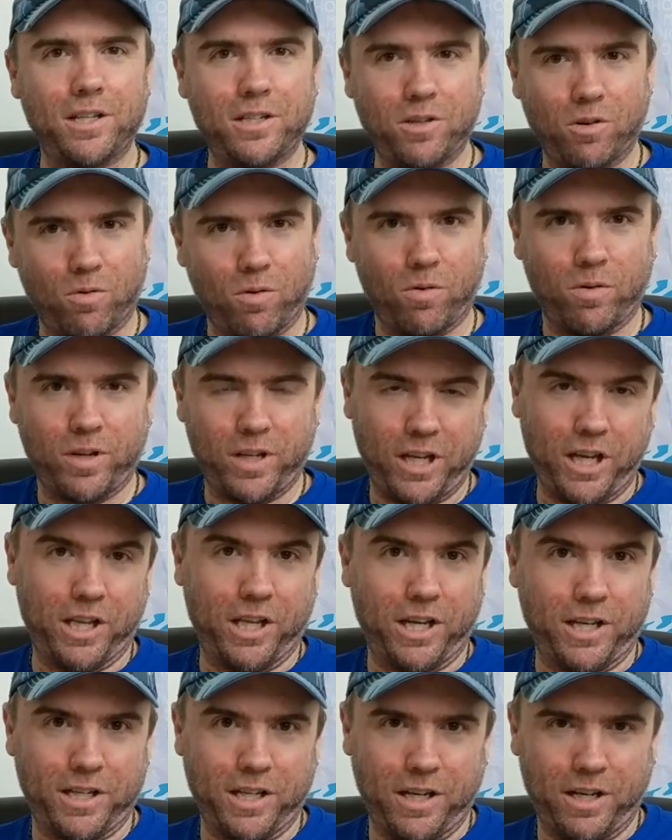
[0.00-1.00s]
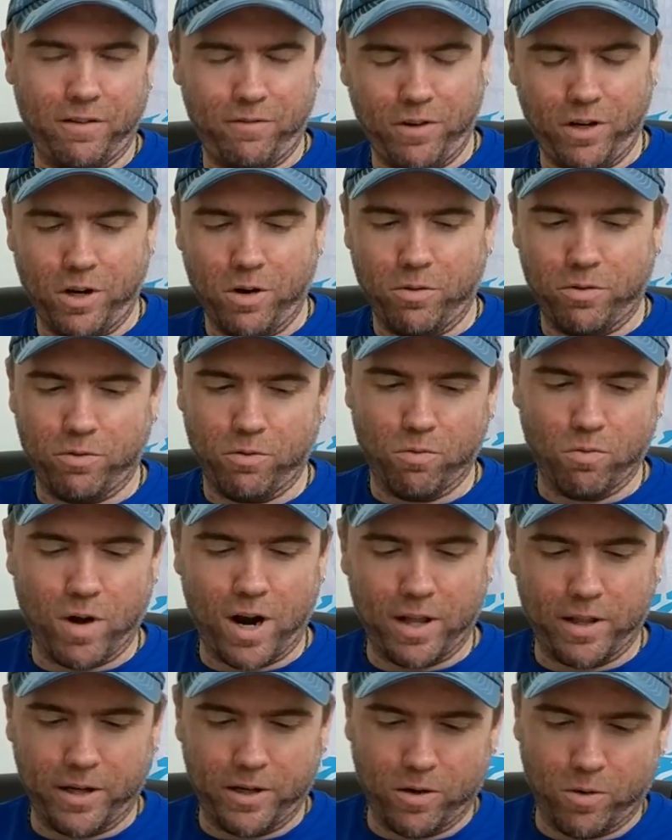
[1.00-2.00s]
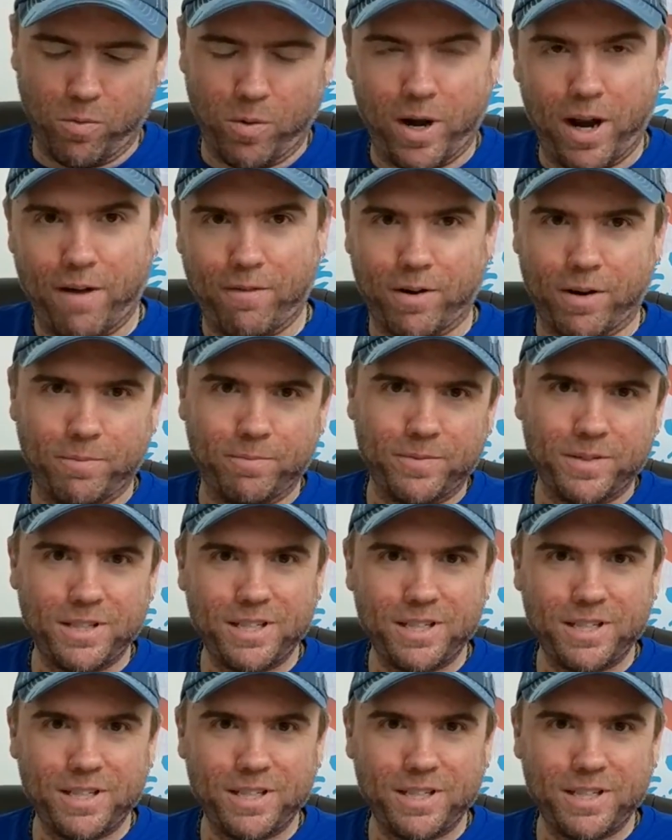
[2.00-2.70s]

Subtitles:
to Killington if you go through Rutland or whatever.